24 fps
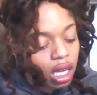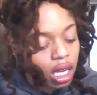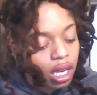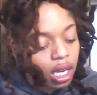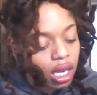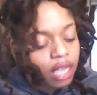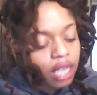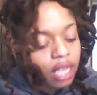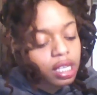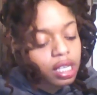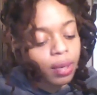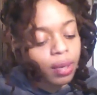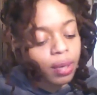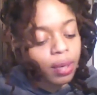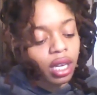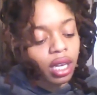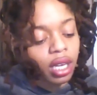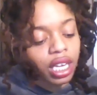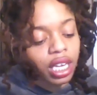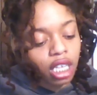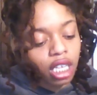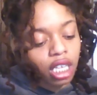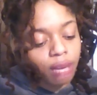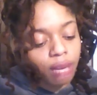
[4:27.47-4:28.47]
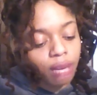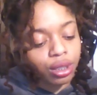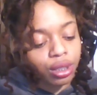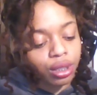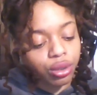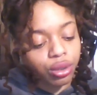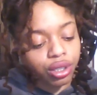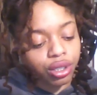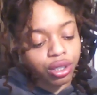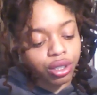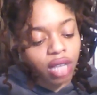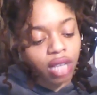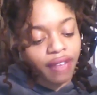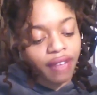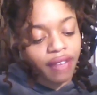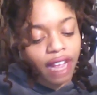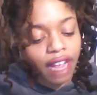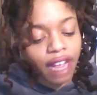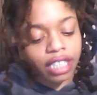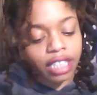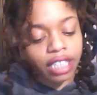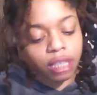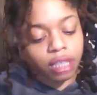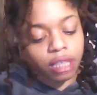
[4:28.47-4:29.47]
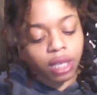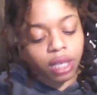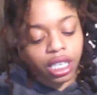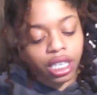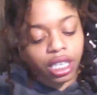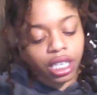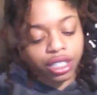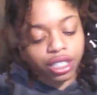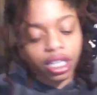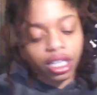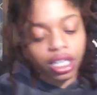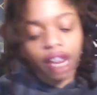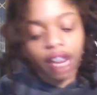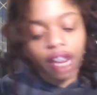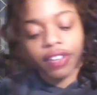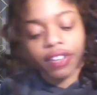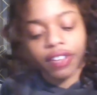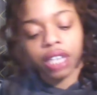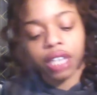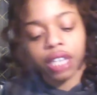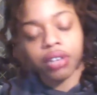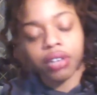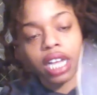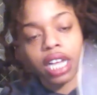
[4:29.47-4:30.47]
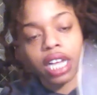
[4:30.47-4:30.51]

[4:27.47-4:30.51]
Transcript: There's communication coming towards you, like fast communication here. I feel like you